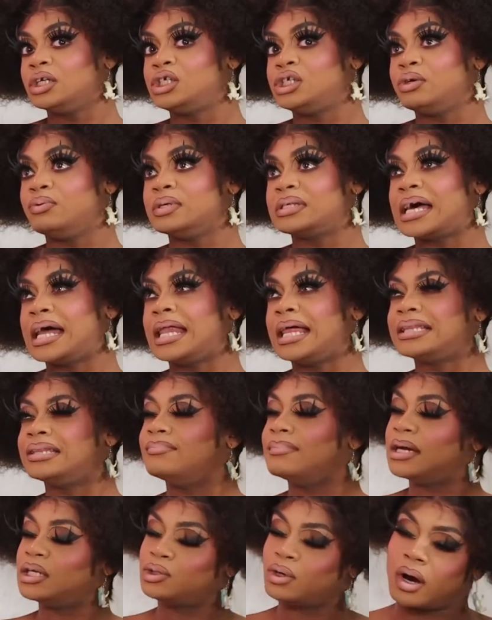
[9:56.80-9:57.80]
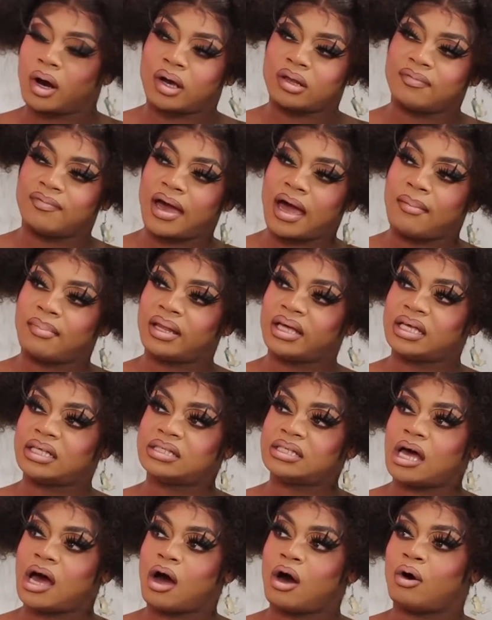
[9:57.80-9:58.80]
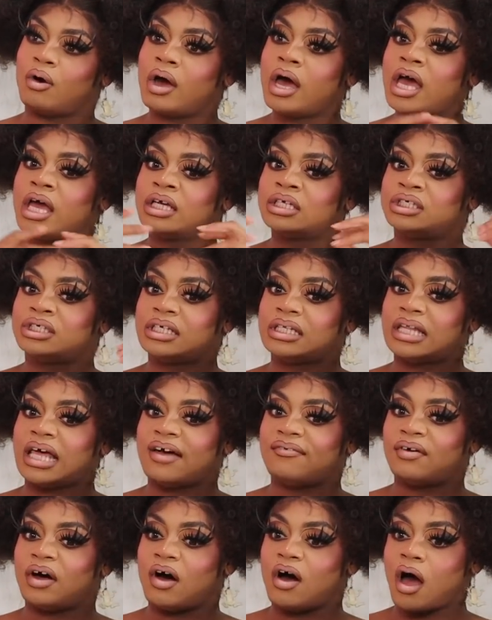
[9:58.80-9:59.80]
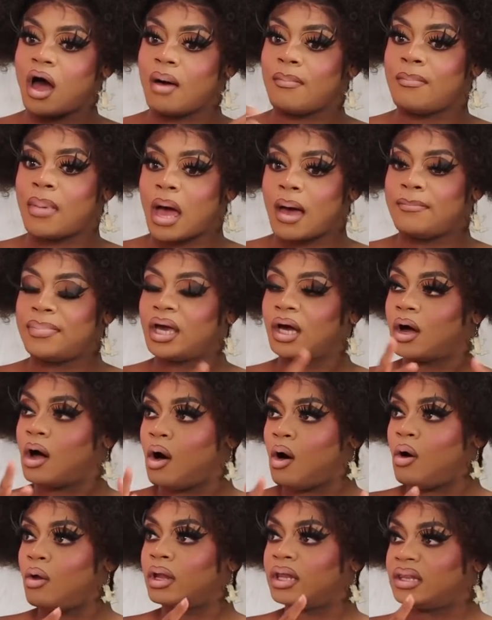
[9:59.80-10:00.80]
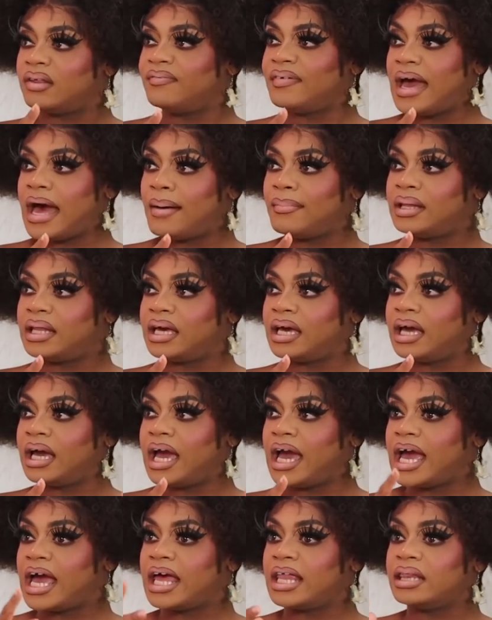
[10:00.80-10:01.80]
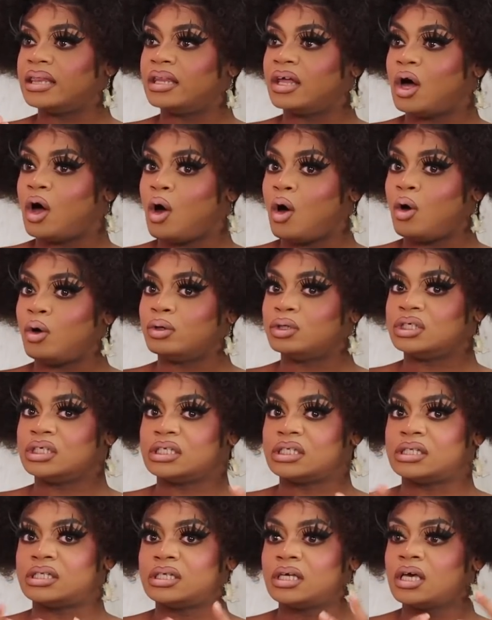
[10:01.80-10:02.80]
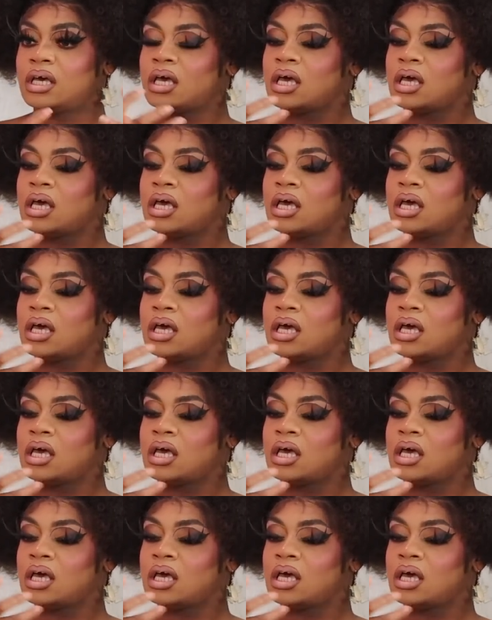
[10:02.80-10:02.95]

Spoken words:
she was kind of like the matriarch of the family, so she left a big hole in the family, and the hole just,